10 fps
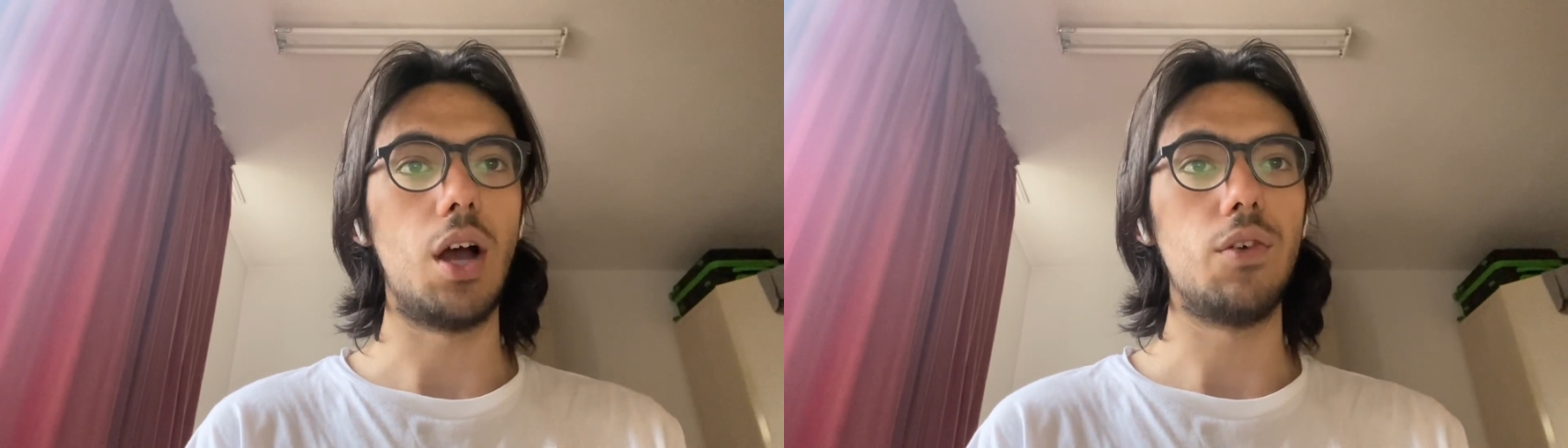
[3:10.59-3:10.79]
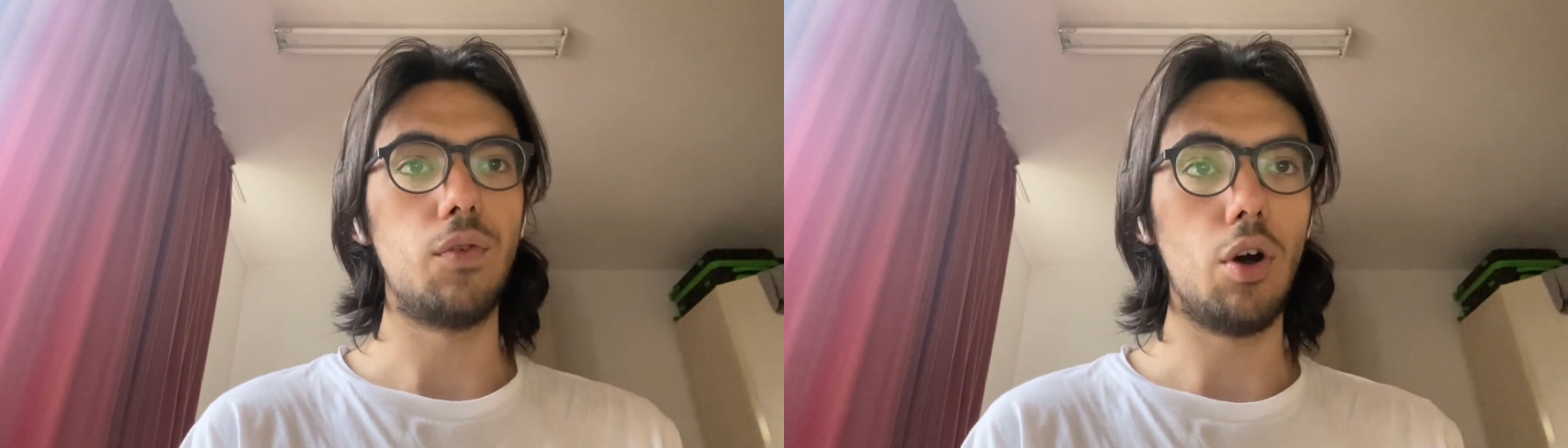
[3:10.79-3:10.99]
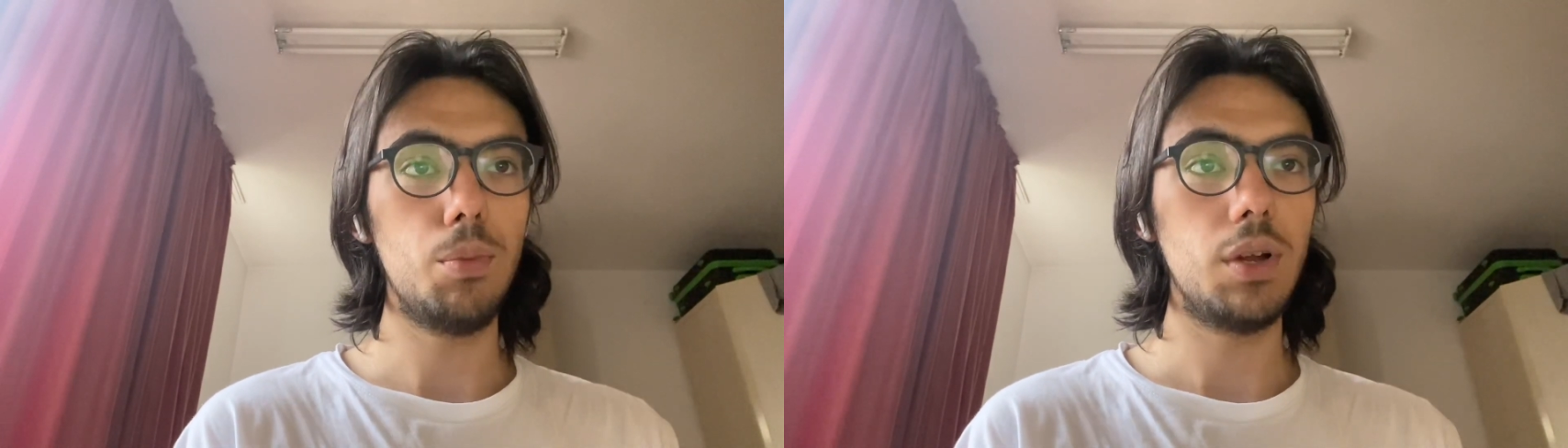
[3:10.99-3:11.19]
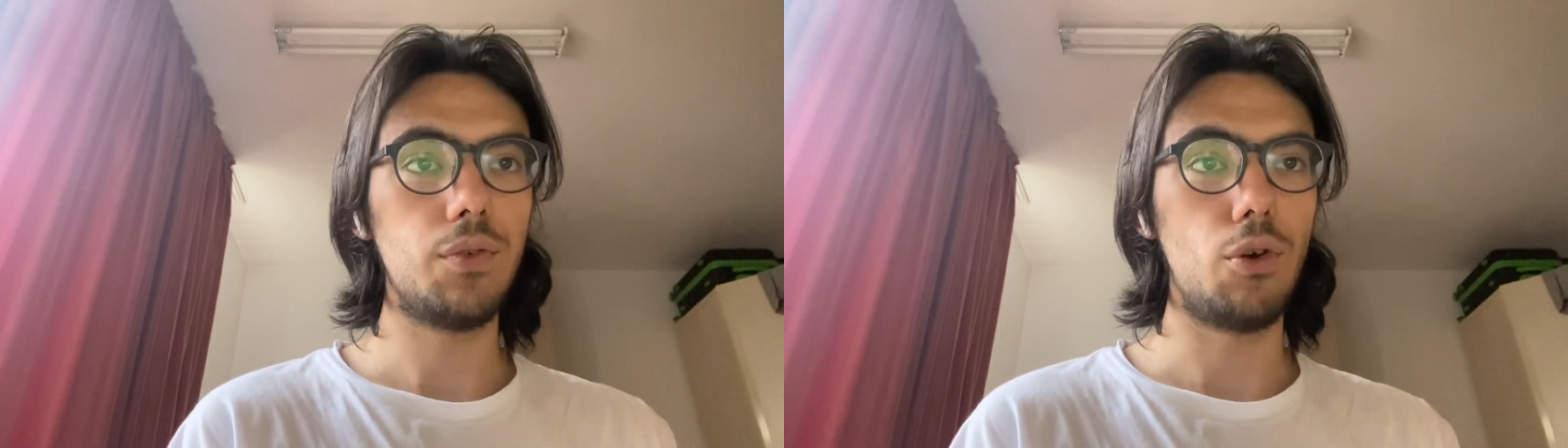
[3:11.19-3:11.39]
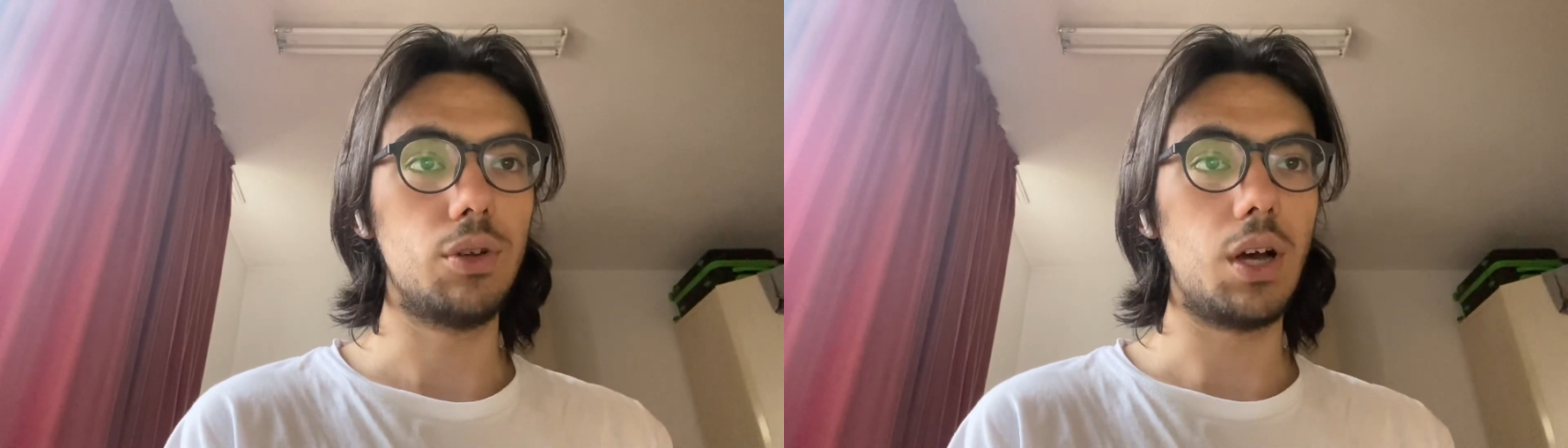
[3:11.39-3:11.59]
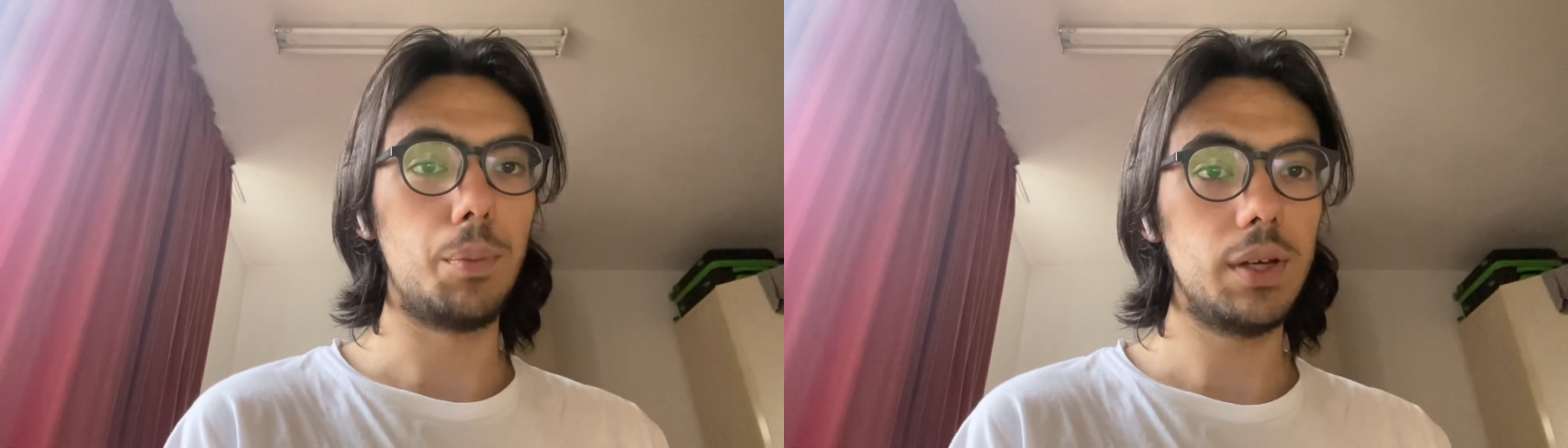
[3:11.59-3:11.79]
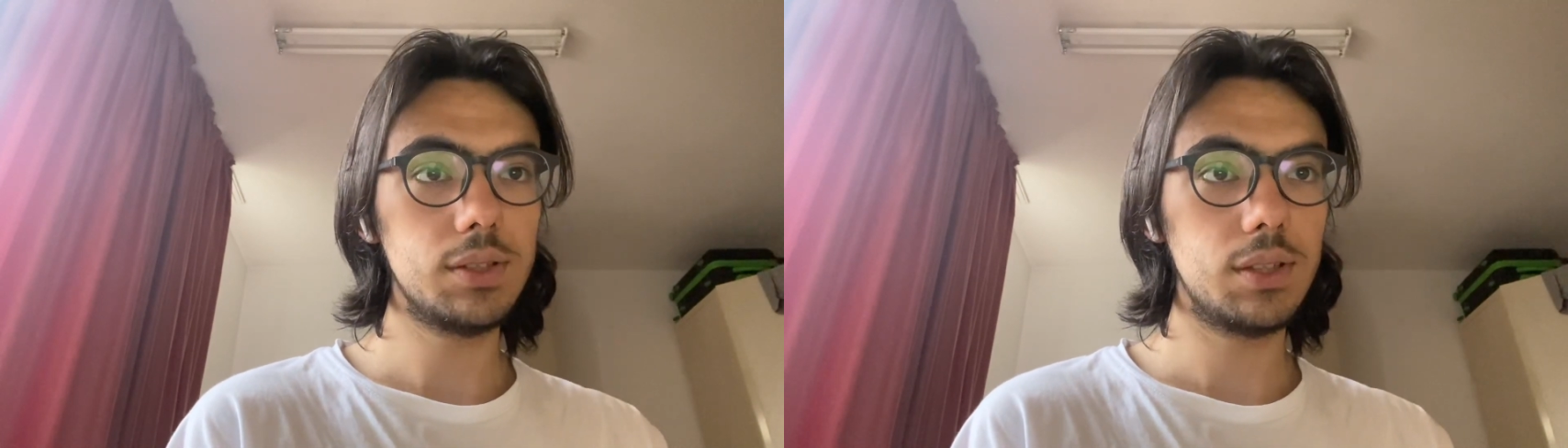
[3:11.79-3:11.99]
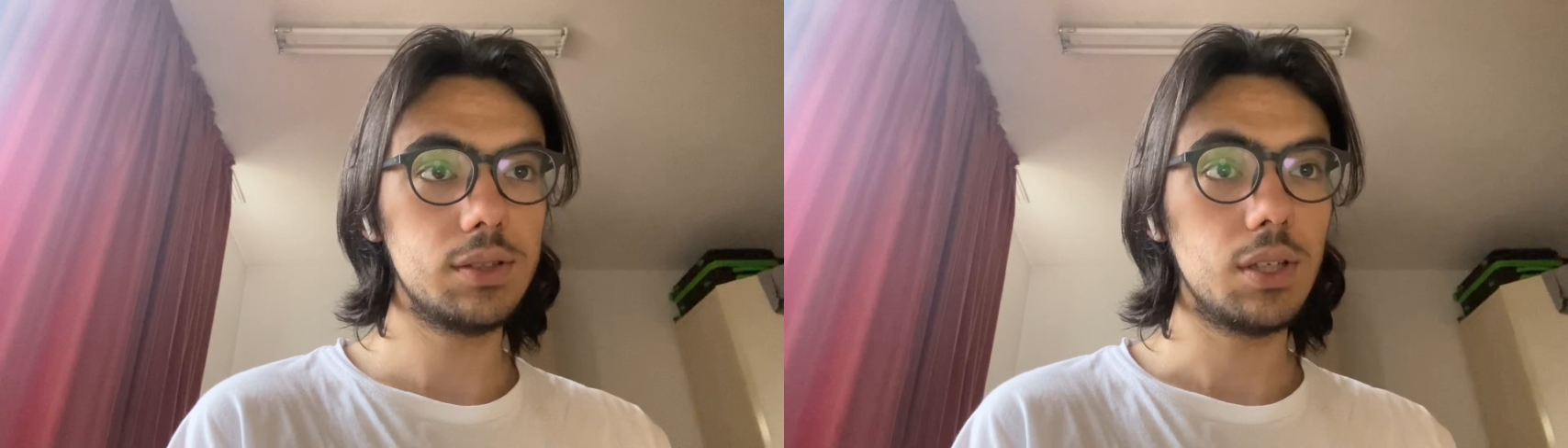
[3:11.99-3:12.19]
formula for the
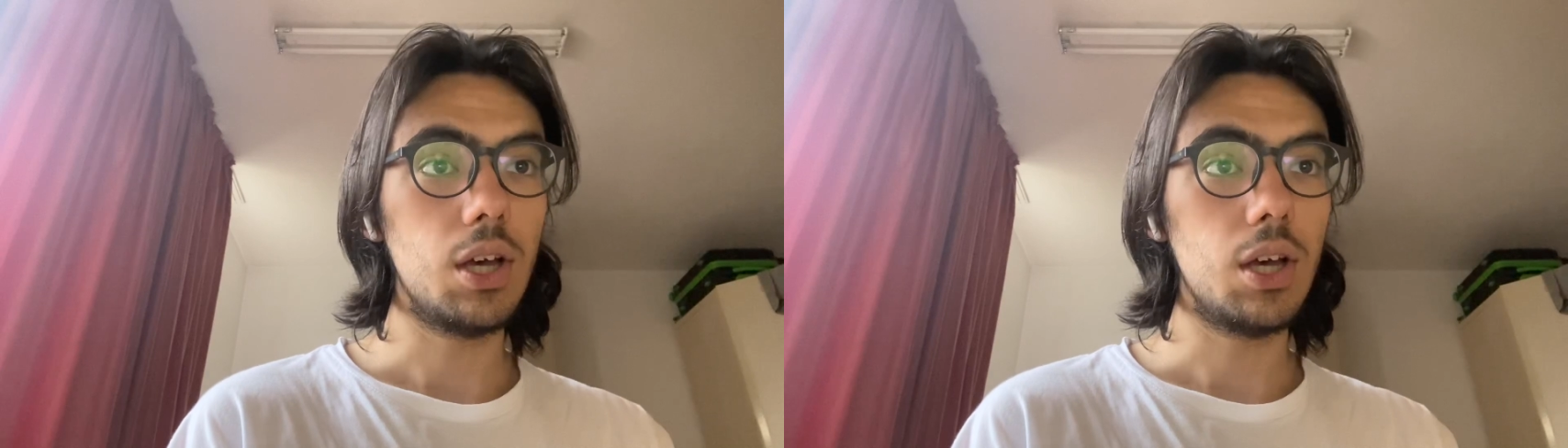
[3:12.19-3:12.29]
capacitance,